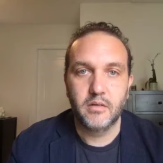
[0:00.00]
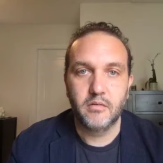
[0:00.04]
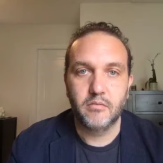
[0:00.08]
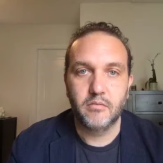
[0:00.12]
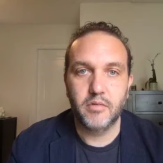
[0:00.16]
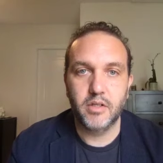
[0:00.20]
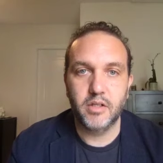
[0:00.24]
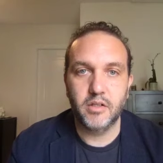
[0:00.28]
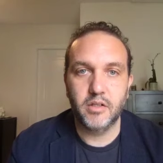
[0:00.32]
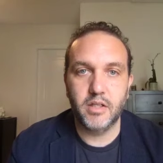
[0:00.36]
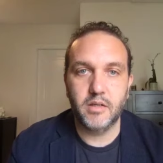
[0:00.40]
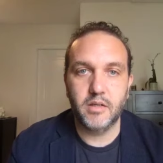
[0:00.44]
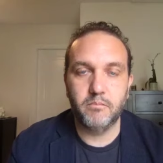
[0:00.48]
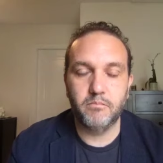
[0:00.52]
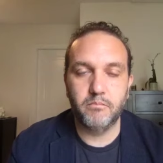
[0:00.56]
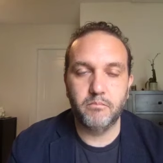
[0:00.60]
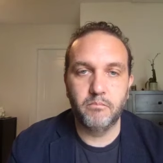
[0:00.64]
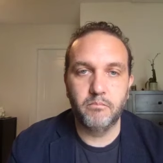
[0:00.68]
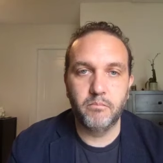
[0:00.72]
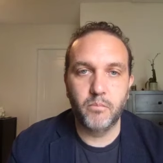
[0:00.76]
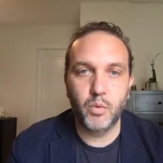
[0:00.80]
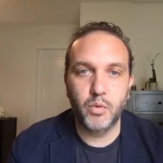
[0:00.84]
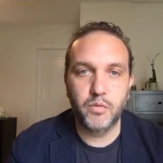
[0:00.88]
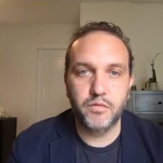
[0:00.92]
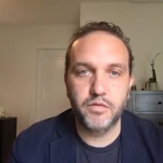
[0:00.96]
really
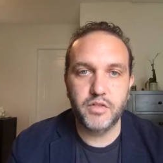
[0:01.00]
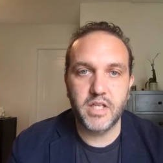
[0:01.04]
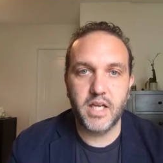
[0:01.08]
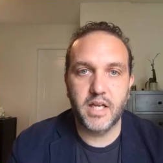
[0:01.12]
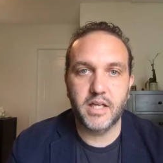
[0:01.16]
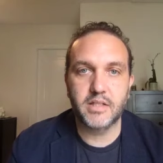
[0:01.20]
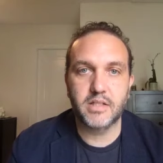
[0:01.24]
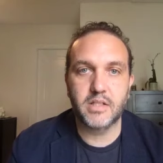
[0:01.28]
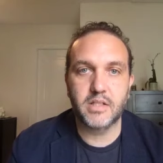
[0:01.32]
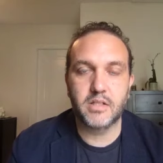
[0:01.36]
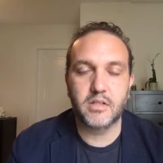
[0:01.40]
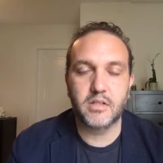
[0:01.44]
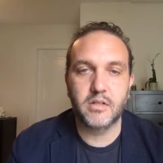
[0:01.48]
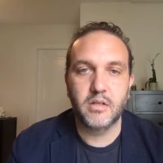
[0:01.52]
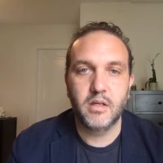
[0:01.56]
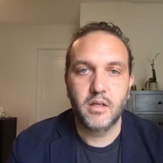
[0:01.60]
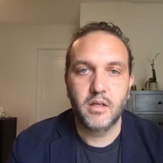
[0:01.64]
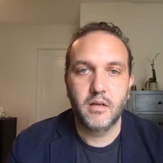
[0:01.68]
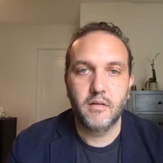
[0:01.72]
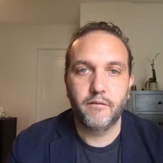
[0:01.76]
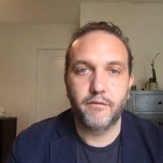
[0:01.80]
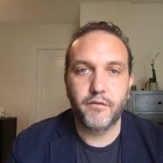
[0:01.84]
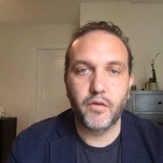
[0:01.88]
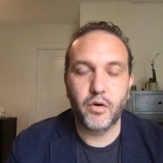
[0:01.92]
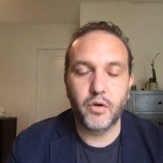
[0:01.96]
moves us
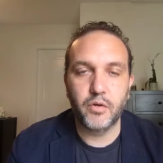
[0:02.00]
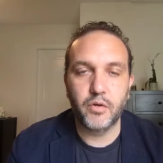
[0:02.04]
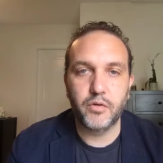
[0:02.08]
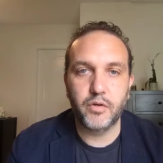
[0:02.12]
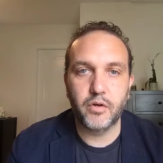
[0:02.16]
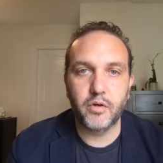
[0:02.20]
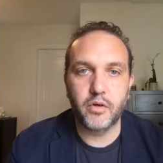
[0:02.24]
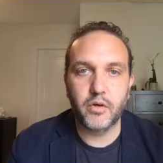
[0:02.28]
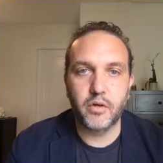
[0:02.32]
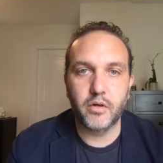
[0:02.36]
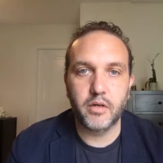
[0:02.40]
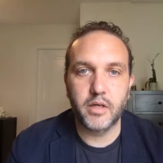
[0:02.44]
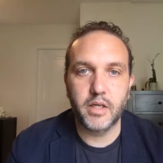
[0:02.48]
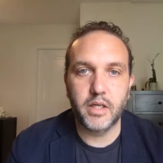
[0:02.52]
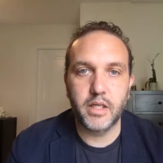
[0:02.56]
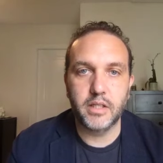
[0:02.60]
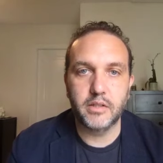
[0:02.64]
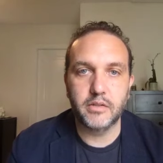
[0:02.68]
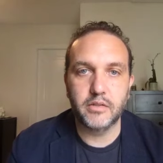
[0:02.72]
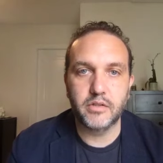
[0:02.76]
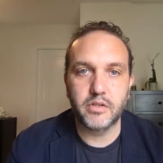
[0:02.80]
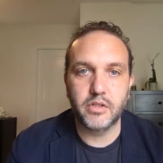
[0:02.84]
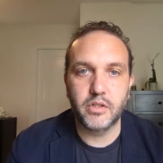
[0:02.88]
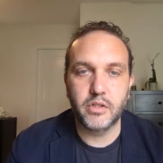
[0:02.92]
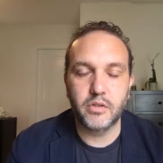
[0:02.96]
further
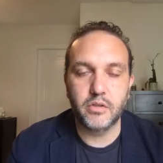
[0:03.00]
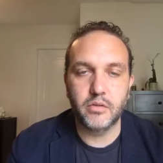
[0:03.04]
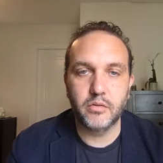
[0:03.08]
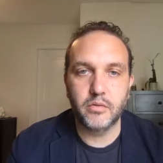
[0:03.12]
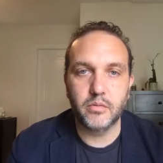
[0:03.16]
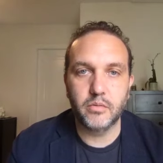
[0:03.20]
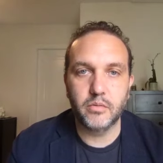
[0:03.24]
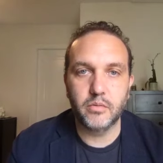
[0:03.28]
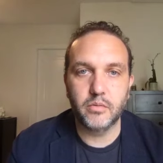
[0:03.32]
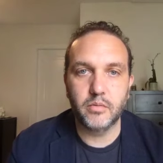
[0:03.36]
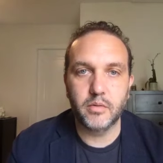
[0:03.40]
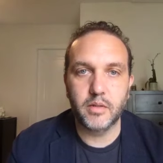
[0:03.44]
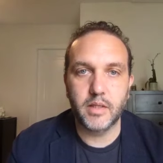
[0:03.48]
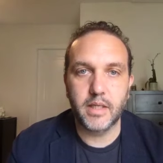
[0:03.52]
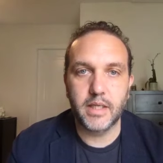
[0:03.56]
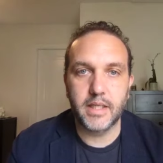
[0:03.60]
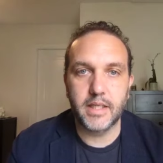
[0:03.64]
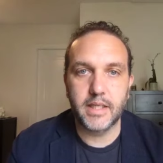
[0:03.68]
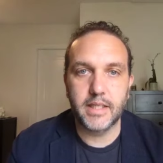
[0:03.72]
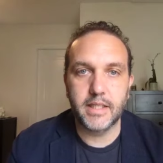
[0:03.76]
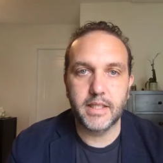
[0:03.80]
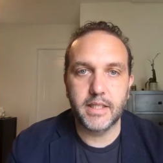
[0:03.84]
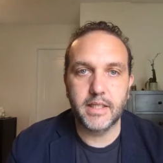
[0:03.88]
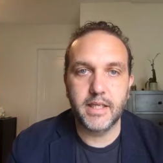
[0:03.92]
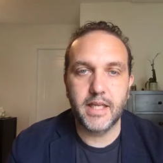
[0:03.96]
into
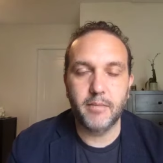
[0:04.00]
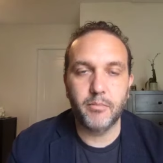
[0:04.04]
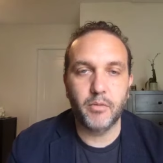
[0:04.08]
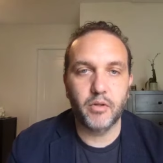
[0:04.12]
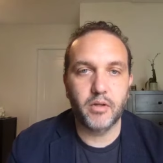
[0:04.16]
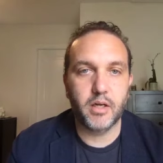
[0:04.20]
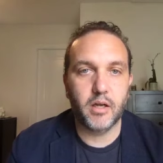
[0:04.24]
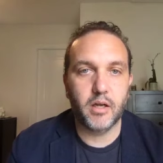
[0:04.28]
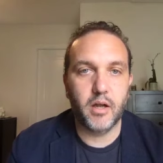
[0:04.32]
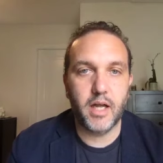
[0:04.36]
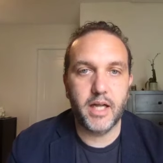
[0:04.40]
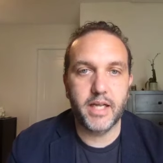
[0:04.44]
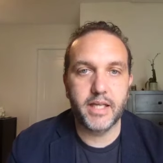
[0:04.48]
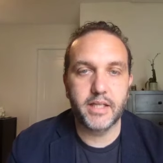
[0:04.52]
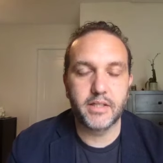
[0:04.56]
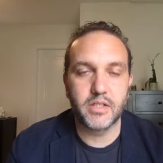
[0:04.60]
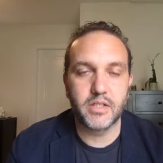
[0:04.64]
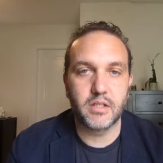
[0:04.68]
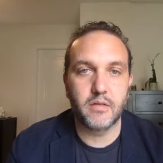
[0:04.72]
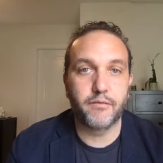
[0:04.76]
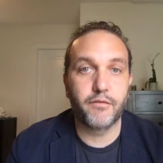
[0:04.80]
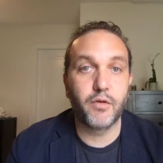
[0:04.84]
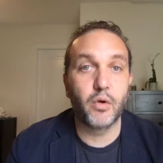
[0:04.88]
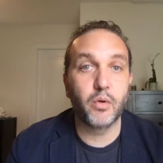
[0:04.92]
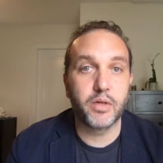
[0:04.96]
enabling clients
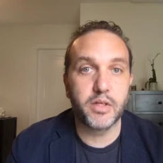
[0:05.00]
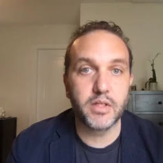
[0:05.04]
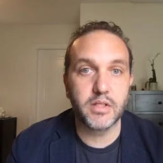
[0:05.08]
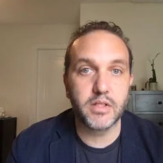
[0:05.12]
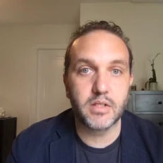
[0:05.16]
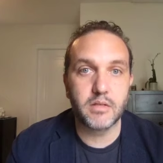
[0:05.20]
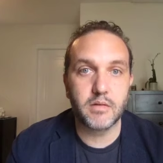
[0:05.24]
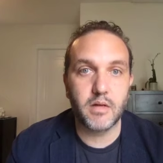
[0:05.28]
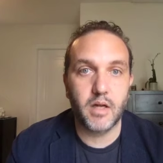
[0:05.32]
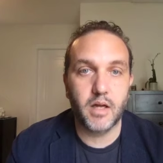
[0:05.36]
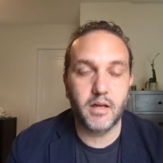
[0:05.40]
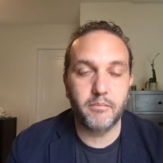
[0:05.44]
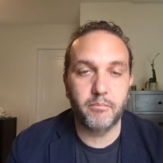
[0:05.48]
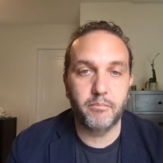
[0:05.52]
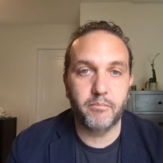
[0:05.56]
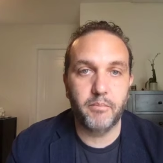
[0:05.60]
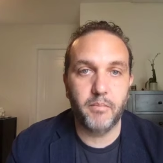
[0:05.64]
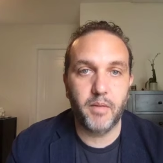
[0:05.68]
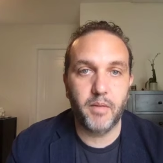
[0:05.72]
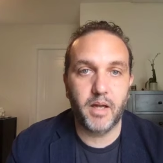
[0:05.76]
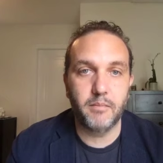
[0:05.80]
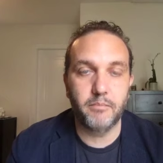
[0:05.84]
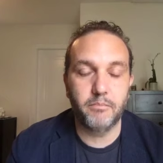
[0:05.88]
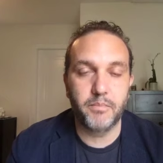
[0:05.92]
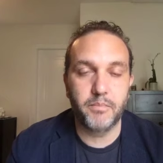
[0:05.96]
to focus
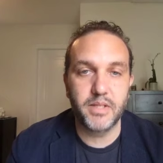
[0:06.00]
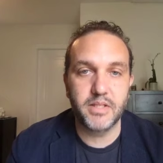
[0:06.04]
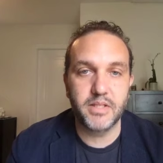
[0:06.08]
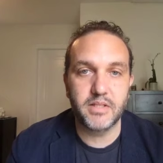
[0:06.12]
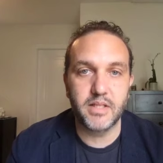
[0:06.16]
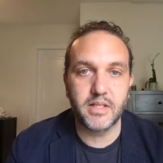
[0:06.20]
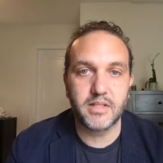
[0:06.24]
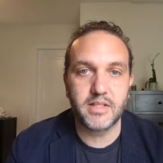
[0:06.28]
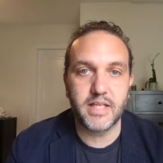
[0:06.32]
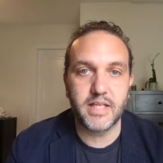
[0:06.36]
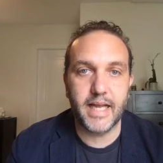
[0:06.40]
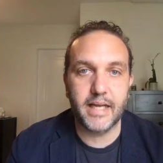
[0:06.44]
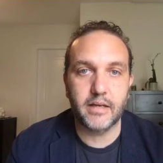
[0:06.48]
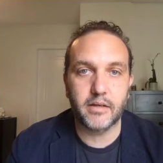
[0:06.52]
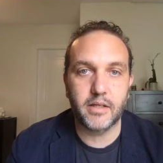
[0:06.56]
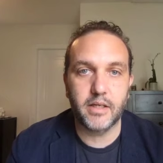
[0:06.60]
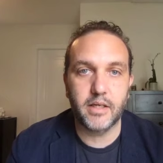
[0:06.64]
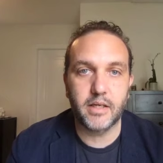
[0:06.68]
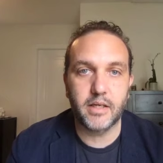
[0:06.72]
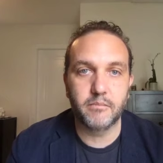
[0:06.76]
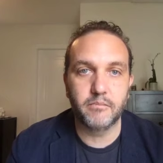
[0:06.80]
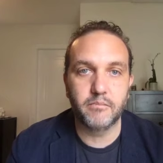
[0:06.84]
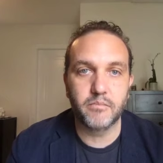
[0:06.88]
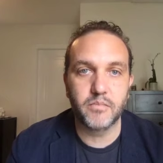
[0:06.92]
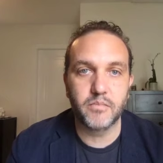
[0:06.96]
on business
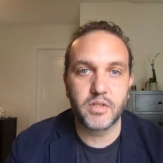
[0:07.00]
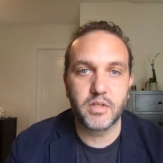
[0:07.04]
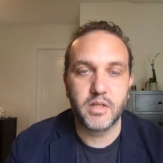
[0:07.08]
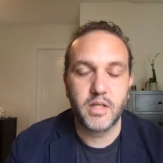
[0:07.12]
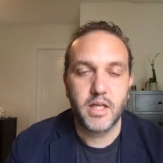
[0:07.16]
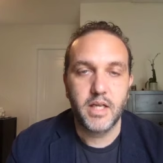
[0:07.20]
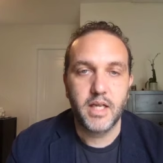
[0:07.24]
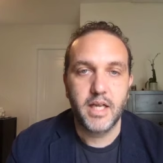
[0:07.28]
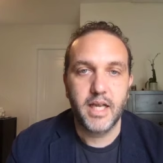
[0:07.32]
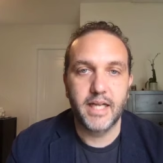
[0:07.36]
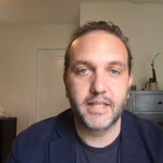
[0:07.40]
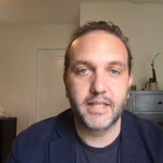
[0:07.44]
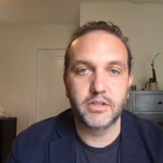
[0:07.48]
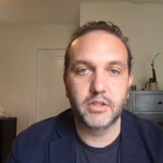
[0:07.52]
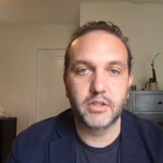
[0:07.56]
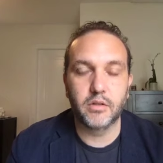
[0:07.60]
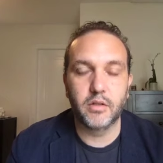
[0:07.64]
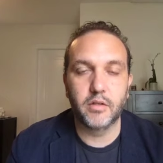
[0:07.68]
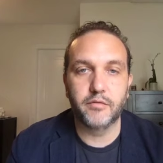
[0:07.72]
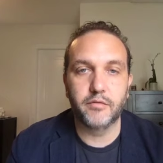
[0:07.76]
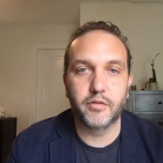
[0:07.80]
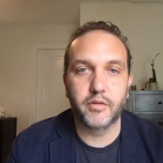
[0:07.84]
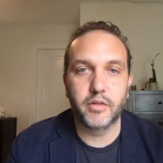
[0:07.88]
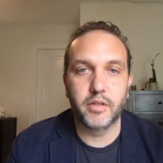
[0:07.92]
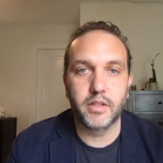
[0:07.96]
outcomes and
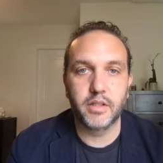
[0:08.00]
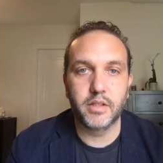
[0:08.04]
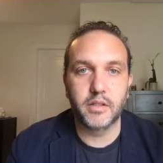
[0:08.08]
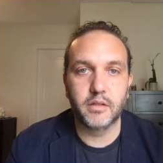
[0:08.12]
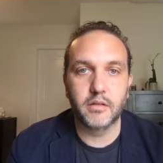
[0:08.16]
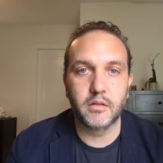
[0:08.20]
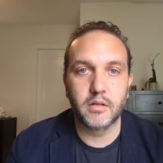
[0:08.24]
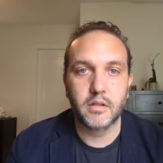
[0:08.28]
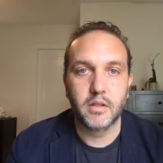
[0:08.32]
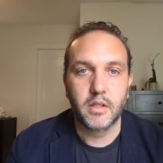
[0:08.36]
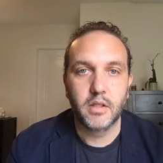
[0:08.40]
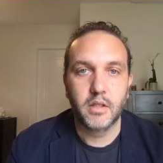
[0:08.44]
delivering